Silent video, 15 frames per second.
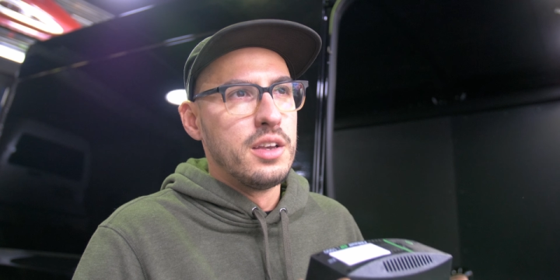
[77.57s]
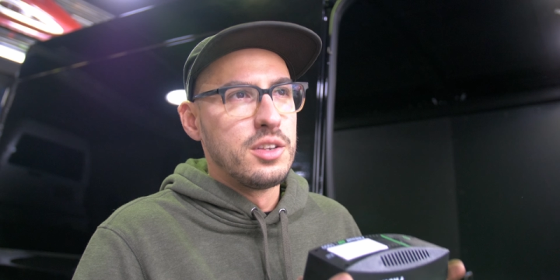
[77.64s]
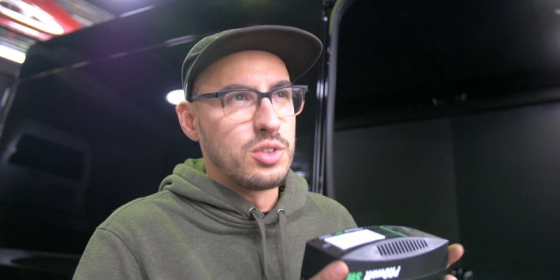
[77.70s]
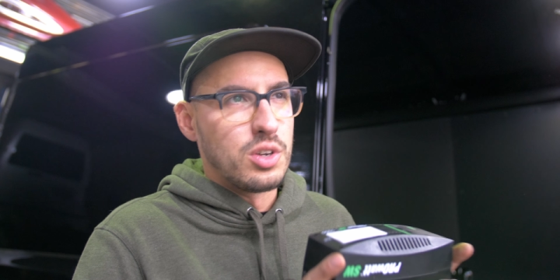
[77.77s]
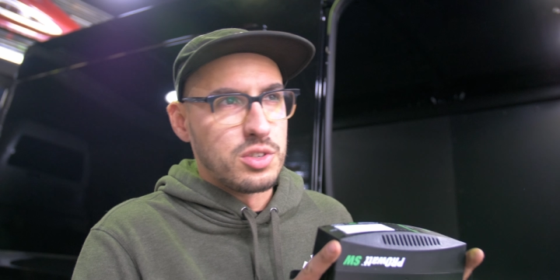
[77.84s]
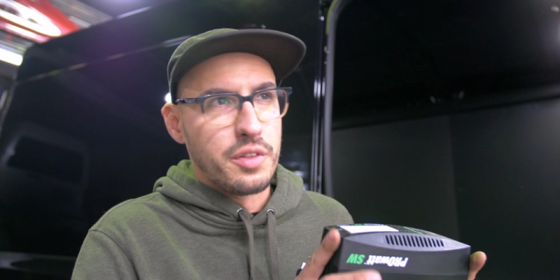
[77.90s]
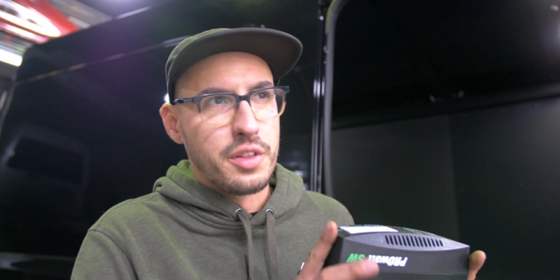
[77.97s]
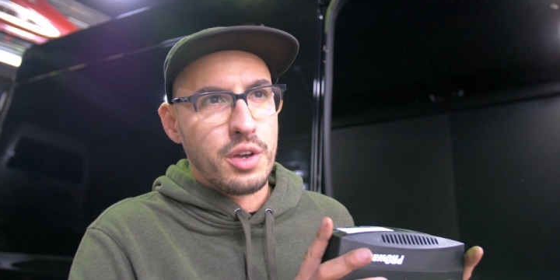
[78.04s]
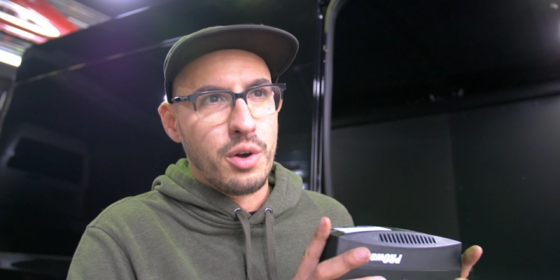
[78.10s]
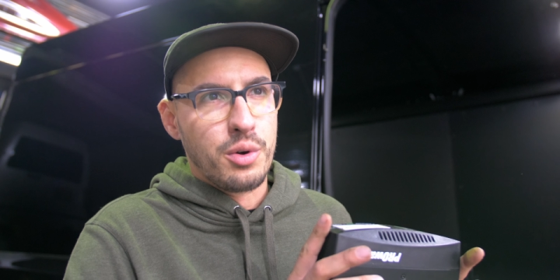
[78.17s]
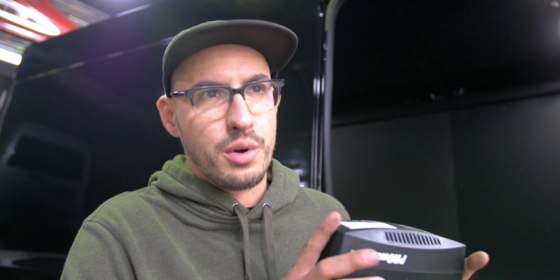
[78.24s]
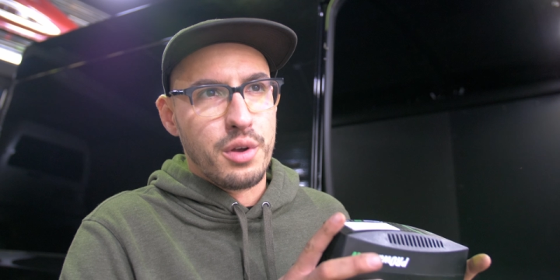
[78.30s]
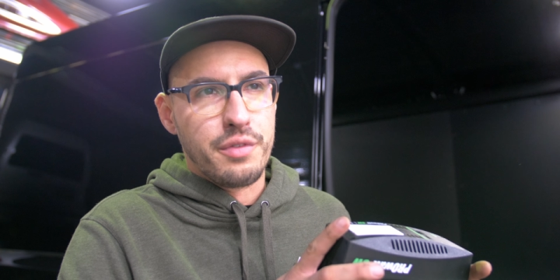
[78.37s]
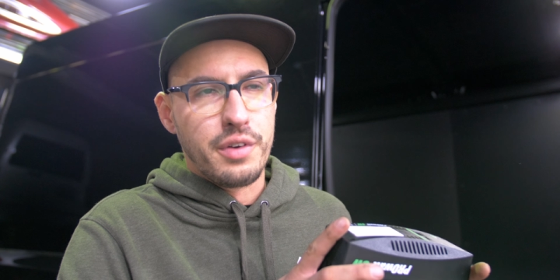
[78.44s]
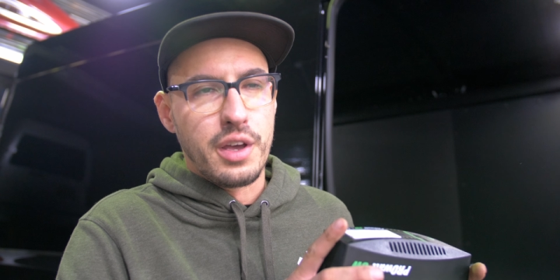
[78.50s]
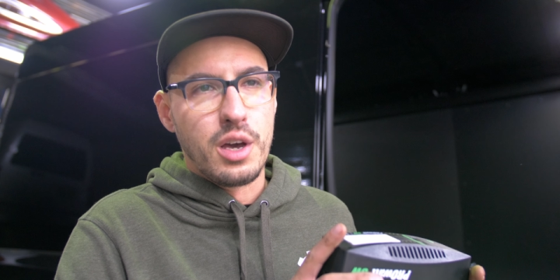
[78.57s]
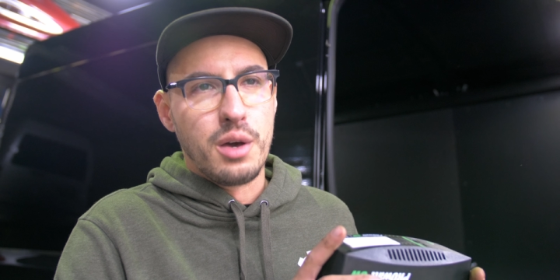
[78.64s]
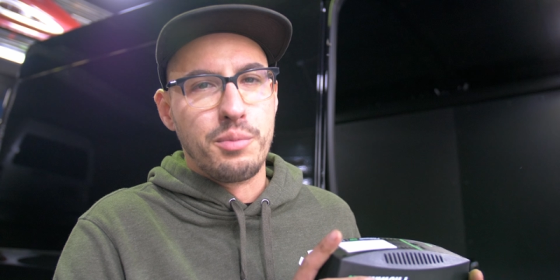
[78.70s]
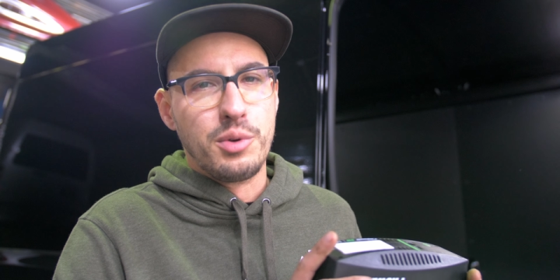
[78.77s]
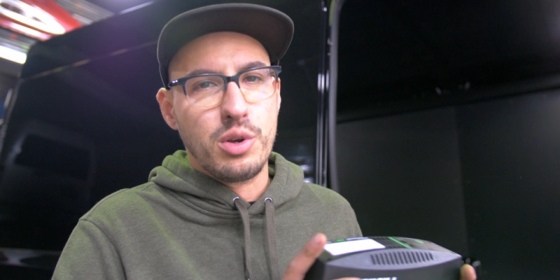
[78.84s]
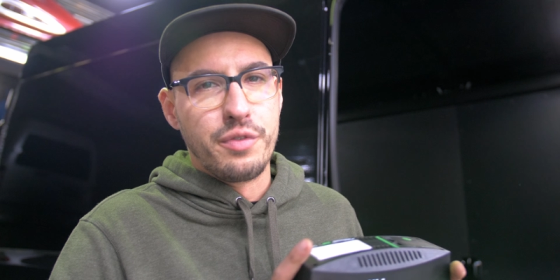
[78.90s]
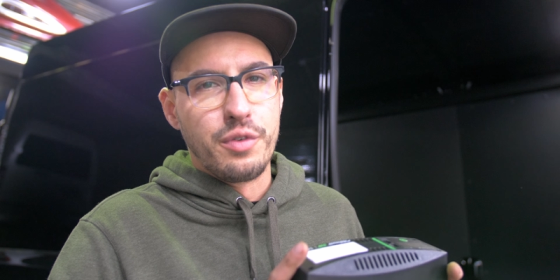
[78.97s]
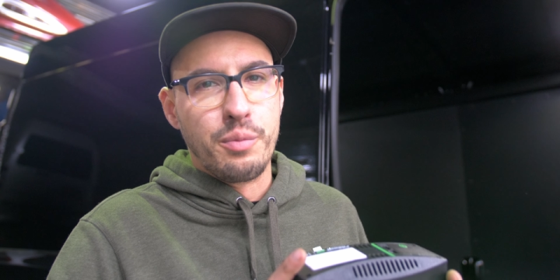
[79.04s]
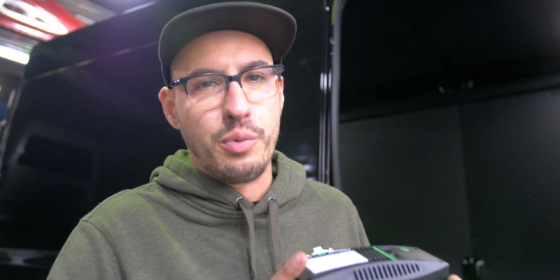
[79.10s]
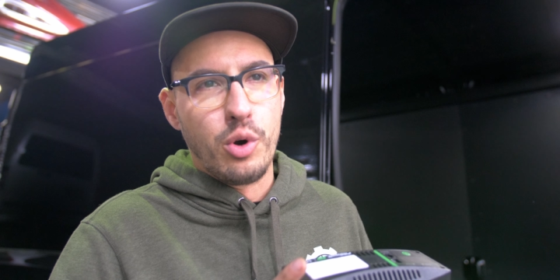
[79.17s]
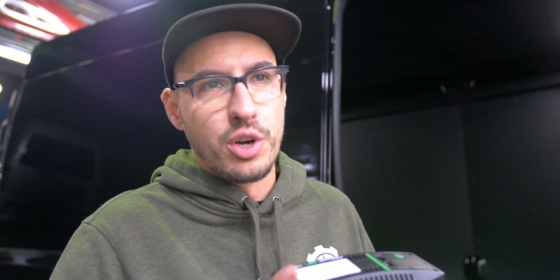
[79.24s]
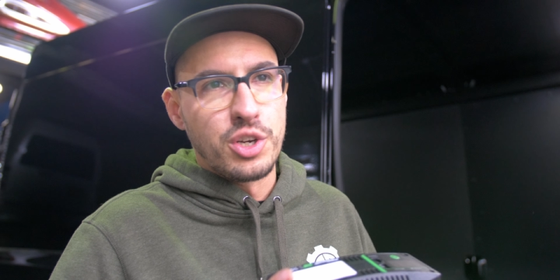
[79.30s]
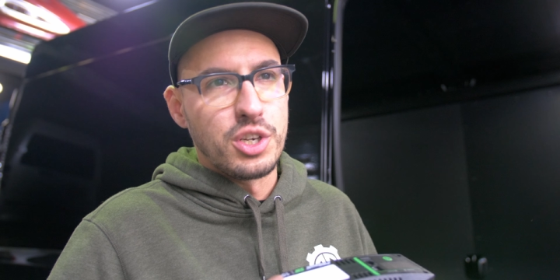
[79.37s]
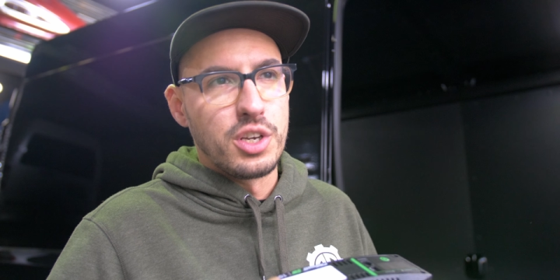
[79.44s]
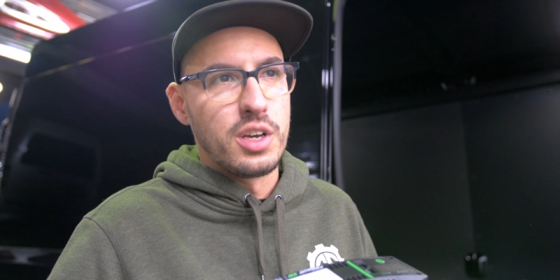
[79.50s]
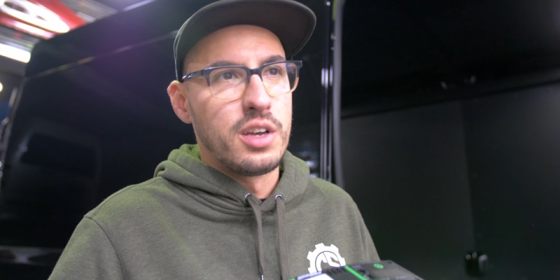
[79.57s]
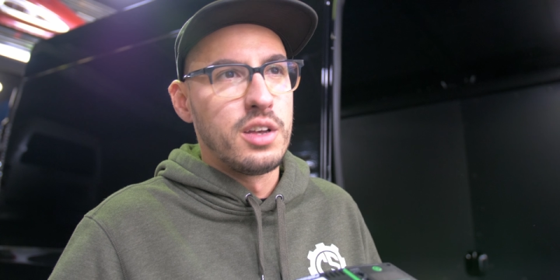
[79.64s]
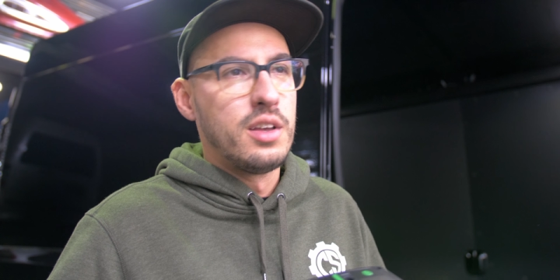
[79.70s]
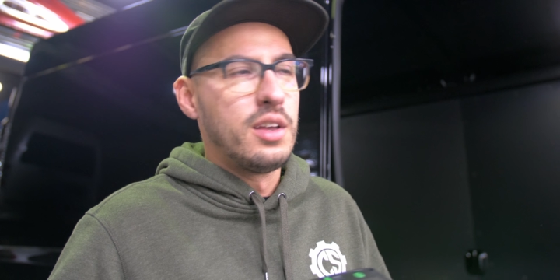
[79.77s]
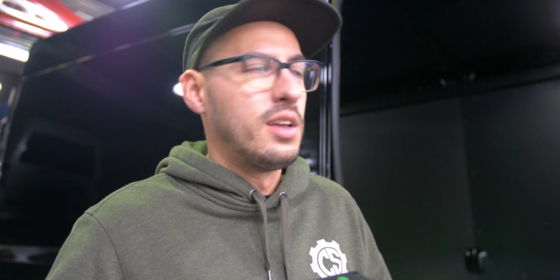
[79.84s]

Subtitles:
He's also the owner of a beautiful Porsche